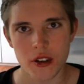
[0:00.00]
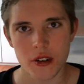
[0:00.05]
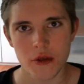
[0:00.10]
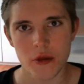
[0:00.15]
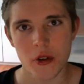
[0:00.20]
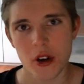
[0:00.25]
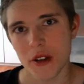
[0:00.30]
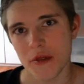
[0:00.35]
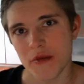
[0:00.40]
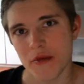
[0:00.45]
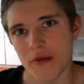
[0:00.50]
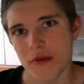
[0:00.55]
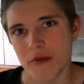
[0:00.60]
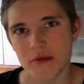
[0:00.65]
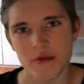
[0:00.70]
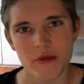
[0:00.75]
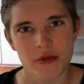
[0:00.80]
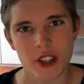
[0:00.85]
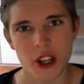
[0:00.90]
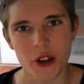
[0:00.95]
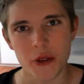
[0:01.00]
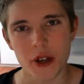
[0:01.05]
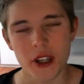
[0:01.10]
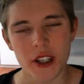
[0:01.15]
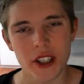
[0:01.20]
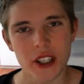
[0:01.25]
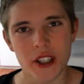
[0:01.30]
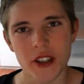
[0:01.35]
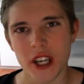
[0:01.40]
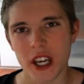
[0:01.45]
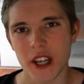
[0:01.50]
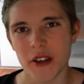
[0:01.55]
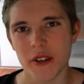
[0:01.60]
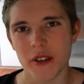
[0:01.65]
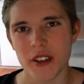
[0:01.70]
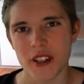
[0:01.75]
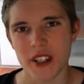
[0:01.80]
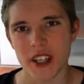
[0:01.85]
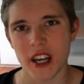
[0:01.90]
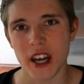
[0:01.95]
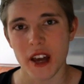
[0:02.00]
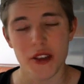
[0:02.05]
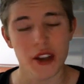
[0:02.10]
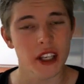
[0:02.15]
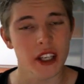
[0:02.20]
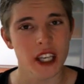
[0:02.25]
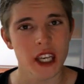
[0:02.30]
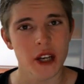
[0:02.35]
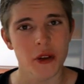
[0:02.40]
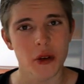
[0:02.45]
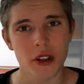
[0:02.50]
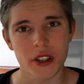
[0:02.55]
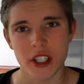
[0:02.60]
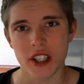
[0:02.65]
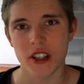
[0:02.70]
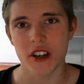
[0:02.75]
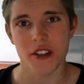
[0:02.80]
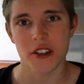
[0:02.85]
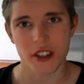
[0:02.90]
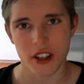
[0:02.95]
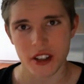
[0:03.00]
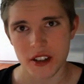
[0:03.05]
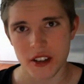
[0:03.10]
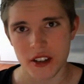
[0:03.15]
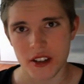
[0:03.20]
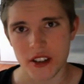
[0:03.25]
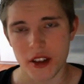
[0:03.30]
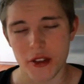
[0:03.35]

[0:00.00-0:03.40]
Well, not really. You can't really say that. I think equality doesn't exist.